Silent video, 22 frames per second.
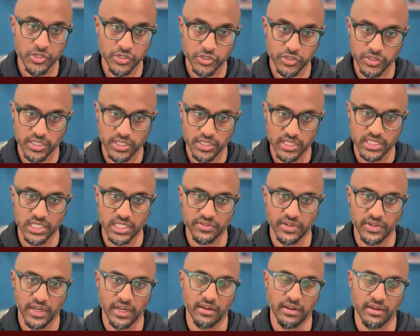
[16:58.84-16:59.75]
Should the
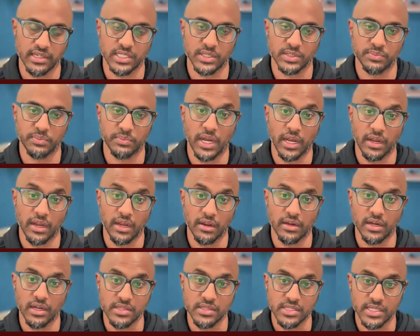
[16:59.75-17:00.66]
ceasefire
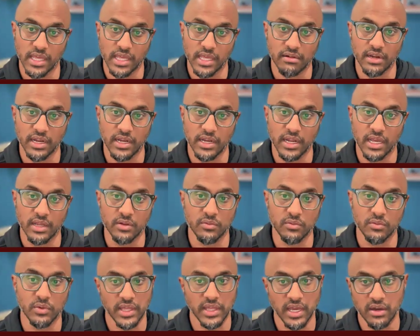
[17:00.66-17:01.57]
expire on Saturday
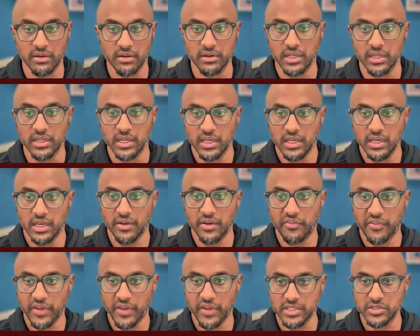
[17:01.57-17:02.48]
night without
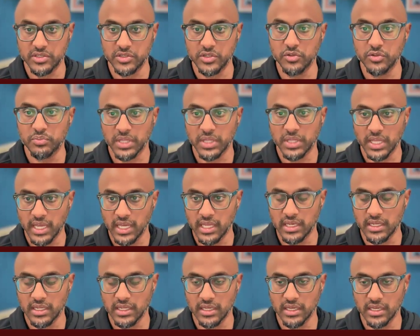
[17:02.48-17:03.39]
a phase two
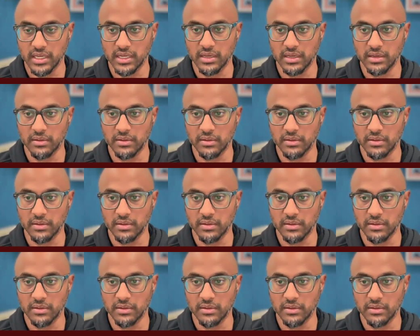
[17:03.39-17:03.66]
plan